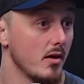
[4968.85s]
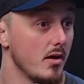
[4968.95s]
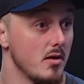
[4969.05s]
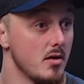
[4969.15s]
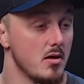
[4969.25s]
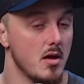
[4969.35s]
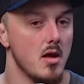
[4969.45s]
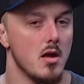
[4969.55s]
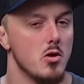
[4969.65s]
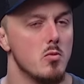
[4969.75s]
And you
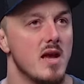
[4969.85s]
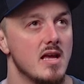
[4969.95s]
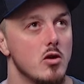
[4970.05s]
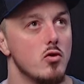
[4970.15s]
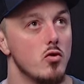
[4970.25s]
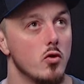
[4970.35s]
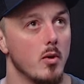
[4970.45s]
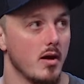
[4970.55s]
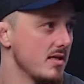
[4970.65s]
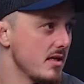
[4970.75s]

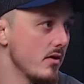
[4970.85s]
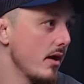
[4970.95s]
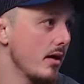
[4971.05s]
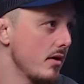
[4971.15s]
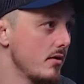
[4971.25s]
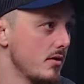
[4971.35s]
normalize in your head.